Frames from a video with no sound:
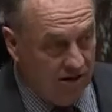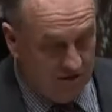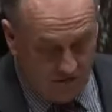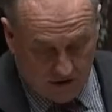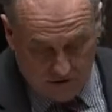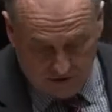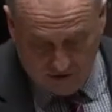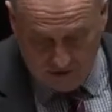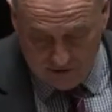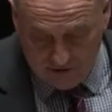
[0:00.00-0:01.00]

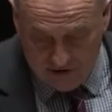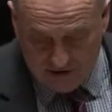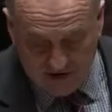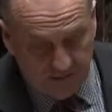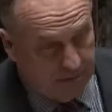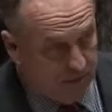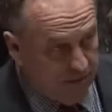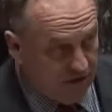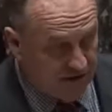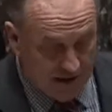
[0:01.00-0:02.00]
So this is,
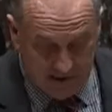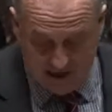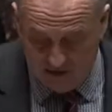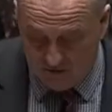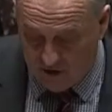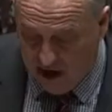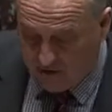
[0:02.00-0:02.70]
British Columbia is rather